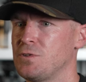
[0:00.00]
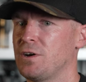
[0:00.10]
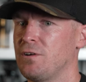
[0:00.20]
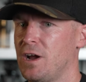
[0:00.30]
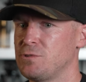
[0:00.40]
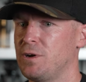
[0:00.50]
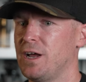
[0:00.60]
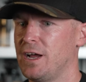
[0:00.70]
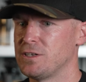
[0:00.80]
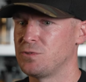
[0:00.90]
So I
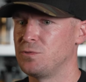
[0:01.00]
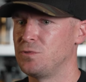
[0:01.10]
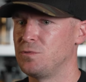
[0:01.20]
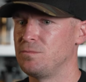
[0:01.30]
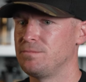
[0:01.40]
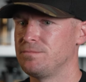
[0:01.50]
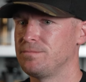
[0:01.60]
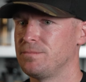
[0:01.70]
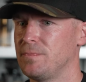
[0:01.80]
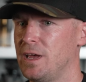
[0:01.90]
graduated high school
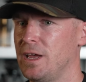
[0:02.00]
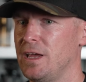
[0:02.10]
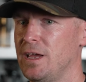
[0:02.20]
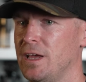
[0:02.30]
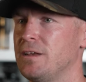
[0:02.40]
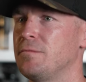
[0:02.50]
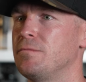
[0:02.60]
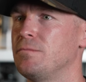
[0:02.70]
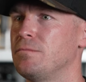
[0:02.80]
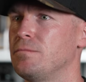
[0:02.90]
and
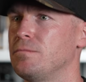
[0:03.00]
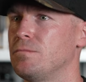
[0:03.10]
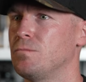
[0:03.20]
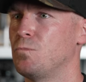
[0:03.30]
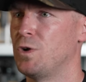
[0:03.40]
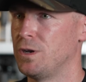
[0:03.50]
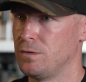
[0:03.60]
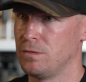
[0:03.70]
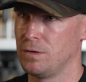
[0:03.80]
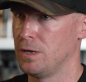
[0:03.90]

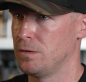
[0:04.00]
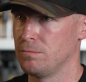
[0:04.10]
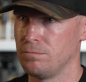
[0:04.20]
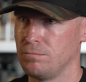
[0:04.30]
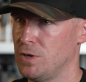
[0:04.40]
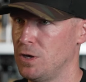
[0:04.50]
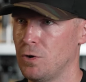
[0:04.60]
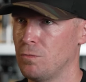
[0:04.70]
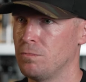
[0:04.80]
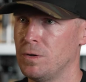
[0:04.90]
went and,
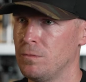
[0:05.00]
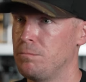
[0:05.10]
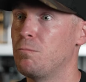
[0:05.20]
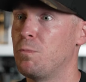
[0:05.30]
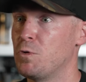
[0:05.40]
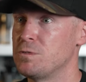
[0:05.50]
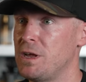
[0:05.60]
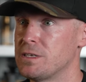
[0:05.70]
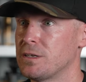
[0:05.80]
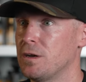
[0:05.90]
was
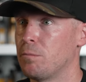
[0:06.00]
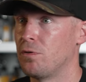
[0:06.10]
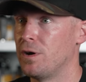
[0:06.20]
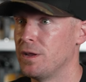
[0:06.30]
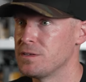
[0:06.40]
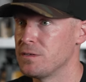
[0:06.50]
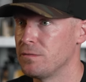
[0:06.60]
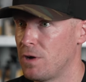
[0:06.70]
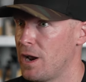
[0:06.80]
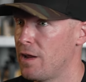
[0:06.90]
basically an apprentice
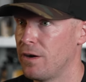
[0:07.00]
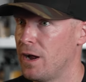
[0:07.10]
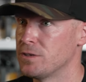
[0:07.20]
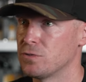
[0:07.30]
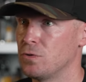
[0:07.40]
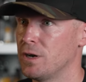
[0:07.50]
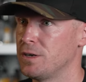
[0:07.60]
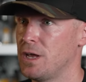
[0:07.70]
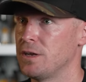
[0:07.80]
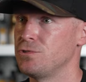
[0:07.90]
right out of high school at a
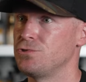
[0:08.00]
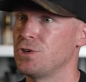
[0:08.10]
tattoo